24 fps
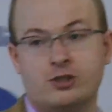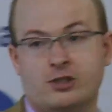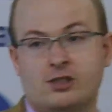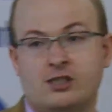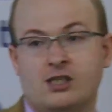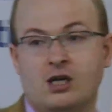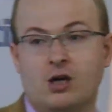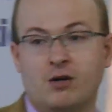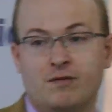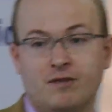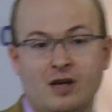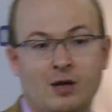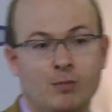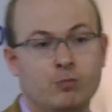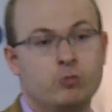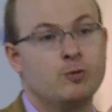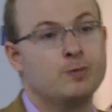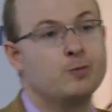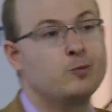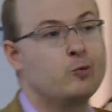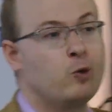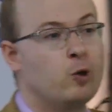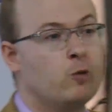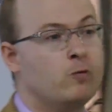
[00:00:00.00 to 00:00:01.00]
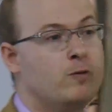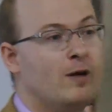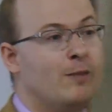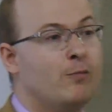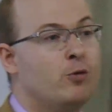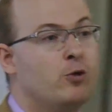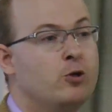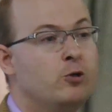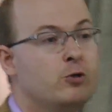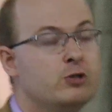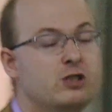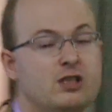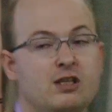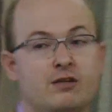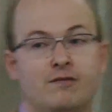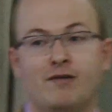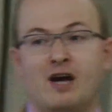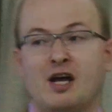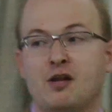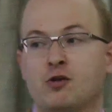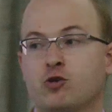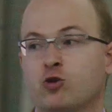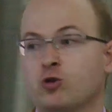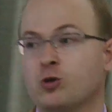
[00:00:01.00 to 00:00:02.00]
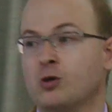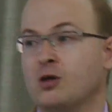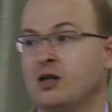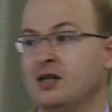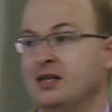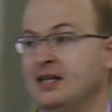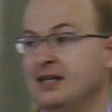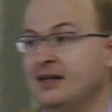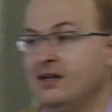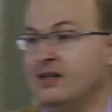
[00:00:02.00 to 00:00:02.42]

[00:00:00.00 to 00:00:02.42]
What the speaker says: a self-help group program could eventually